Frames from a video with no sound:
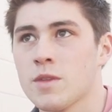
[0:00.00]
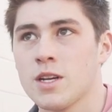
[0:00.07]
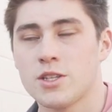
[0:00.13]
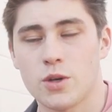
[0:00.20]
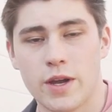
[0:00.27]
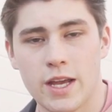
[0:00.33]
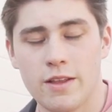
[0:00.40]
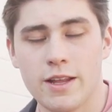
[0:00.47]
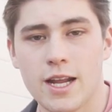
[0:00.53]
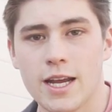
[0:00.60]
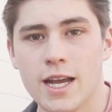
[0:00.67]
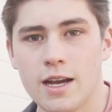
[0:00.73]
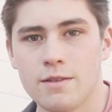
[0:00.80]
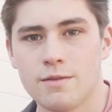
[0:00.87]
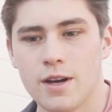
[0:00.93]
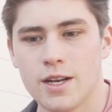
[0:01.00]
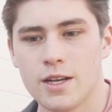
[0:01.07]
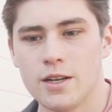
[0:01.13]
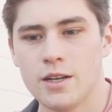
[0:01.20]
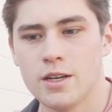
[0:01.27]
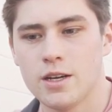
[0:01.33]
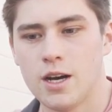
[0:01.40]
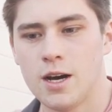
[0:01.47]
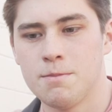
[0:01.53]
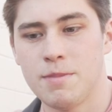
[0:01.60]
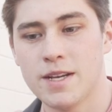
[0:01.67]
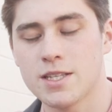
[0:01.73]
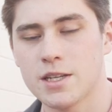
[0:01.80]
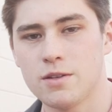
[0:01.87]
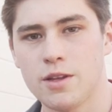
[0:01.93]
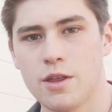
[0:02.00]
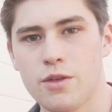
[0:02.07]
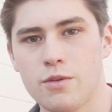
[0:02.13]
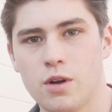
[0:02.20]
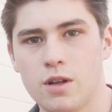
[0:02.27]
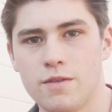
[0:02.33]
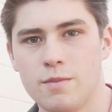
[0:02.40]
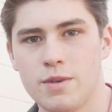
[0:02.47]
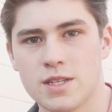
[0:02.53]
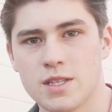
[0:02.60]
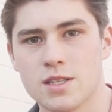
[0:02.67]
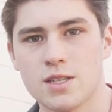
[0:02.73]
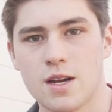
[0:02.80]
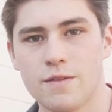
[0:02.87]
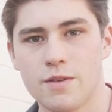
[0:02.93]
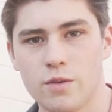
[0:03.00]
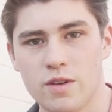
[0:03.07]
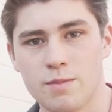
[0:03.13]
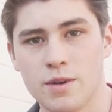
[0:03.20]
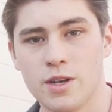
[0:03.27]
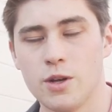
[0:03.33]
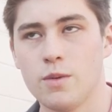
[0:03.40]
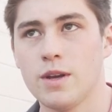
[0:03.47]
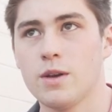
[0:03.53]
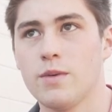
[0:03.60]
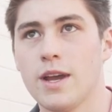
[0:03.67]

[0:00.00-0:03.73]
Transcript: So Haley and I got invited, basically through all of the business stuff that we've been doing,